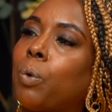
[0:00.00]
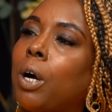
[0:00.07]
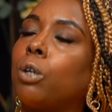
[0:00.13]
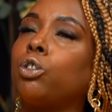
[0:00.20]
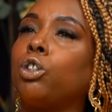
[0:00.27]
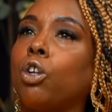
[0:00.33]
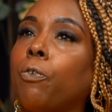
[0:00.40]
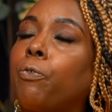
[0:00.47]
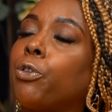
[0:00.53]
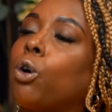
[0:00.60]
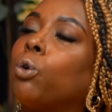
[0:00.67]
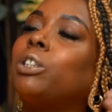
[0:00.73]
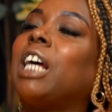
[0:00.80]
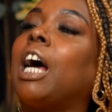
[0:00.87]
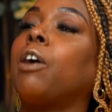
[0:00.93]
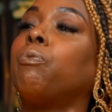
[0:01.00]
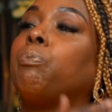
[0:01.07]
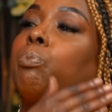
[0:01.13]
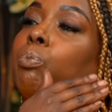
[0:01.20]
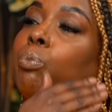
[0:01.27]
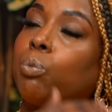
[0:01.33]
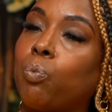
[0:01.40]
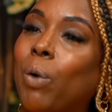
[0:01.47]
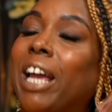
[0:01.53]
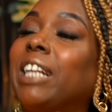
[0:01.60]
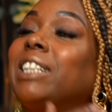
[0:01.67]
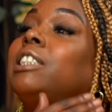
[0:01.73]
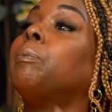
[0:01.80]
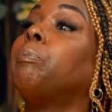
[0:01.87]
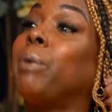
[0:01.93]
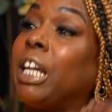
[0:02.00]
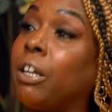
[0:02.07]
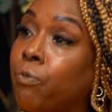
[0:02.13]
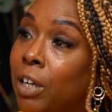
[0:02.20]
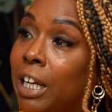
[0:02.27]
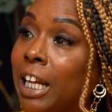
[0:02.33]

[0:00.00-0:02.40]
as well. You know, wow. for those that are waiting to be